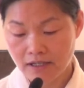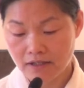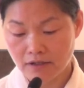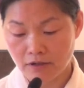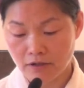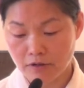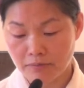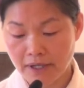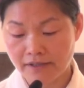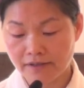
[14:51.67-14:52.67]
So
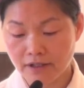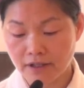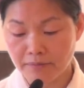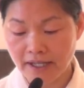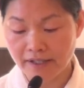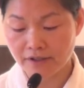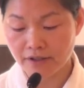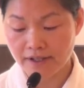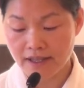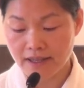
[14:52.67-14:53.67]
based
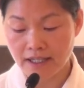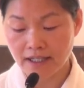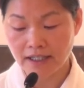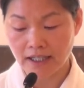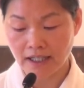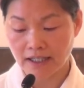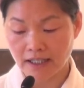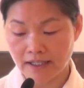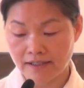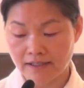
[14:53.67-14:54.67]
on thinking
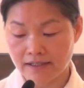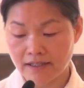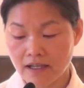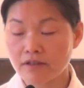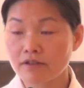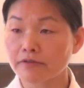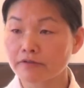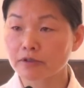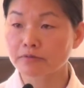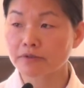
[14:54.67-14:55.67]
is
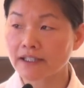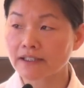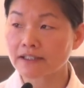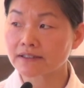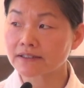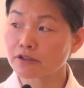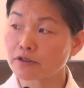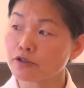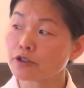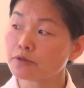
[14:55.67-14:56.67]
threefold practice. So
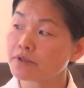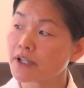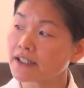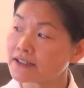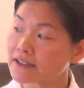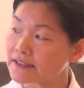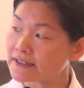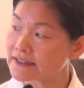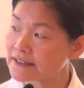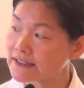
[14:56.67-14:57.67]
your
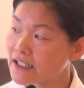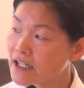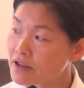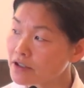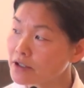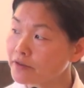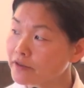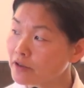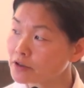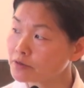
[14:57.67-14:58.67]
practice,
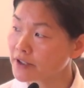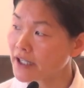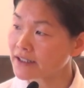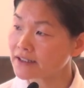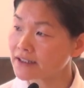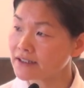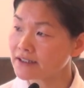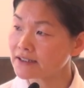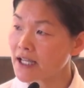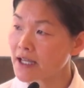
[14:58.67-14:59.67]
threefold
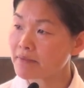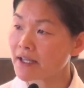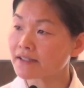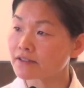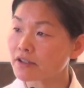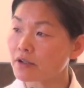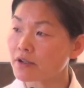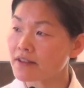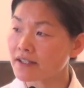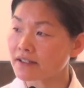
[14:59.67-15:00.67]
practice based
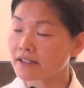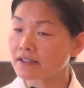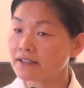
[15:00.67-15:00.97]
on the